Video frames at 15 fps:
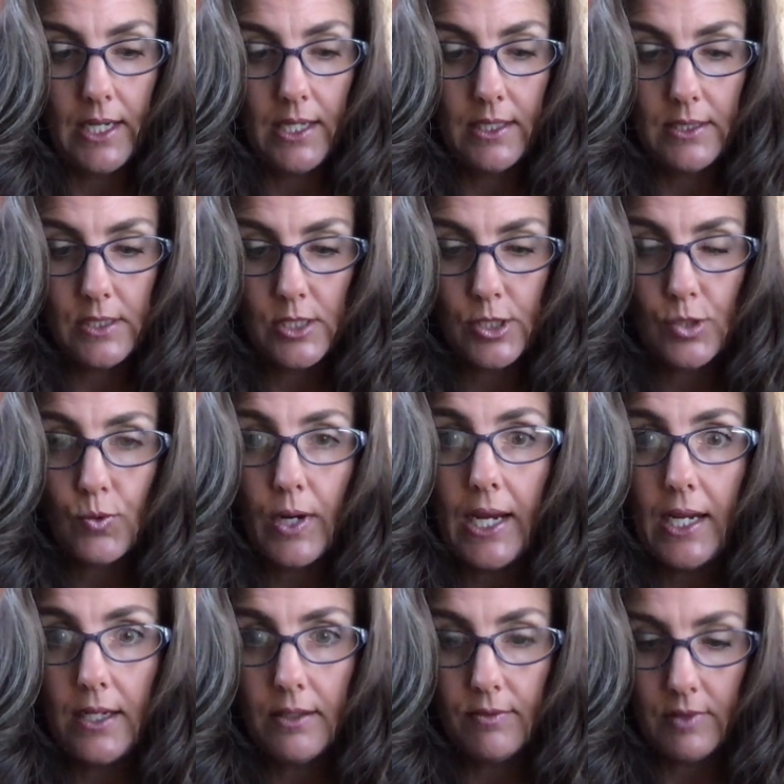and
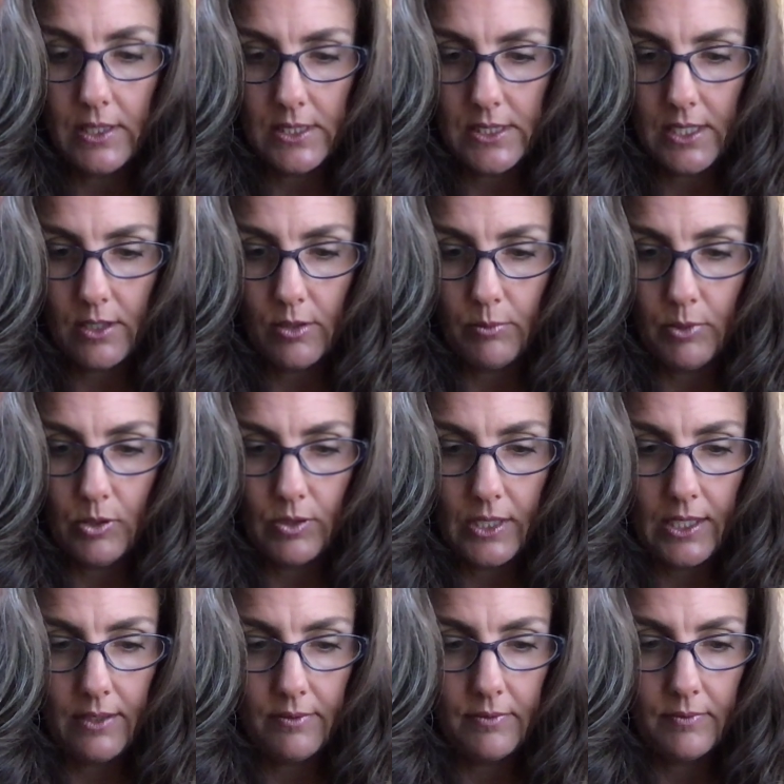strain of the
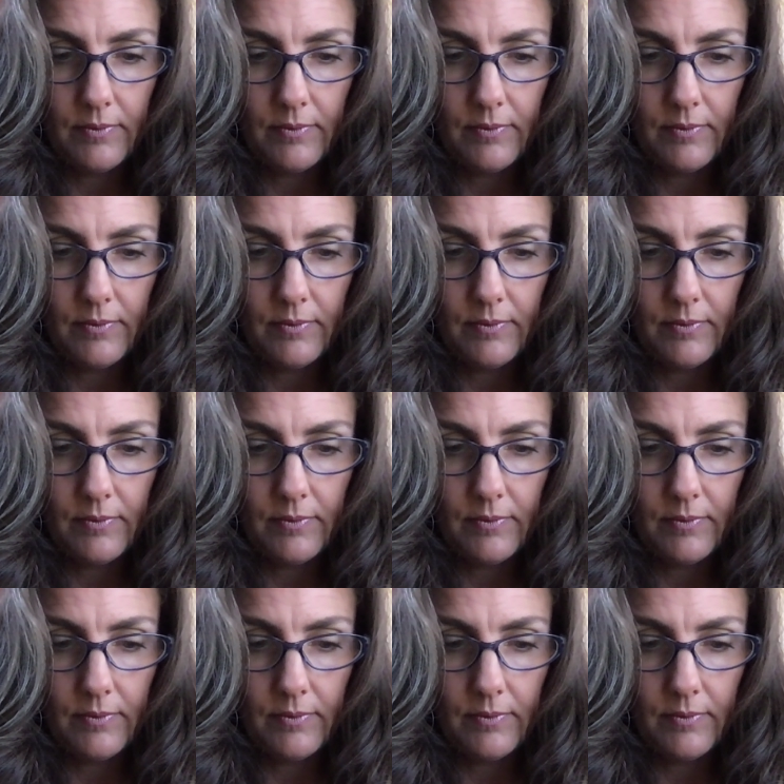ceremony.